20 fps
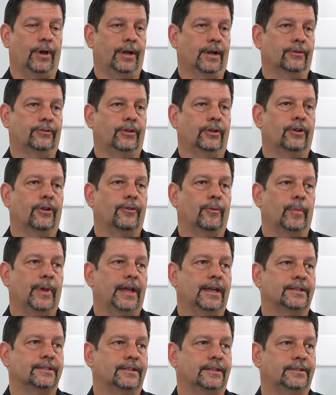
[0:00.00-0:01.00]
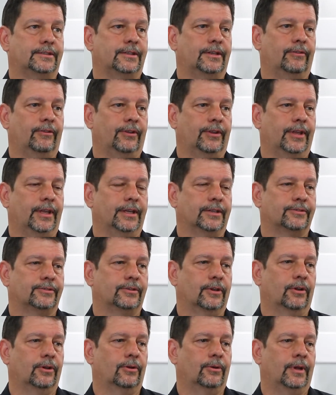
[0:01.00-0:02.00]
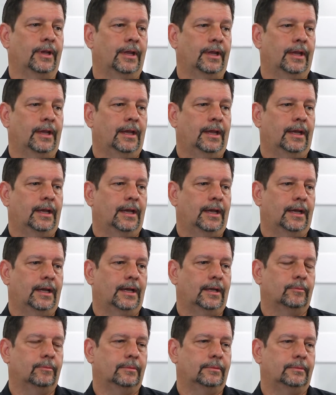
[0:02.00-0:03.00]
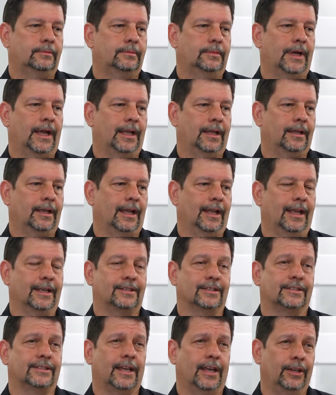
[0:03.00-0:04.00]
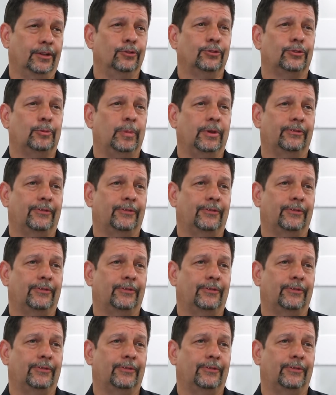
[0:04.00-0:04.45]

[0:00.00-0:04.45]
and I was in all the magazines and everything. So I like to say I used to be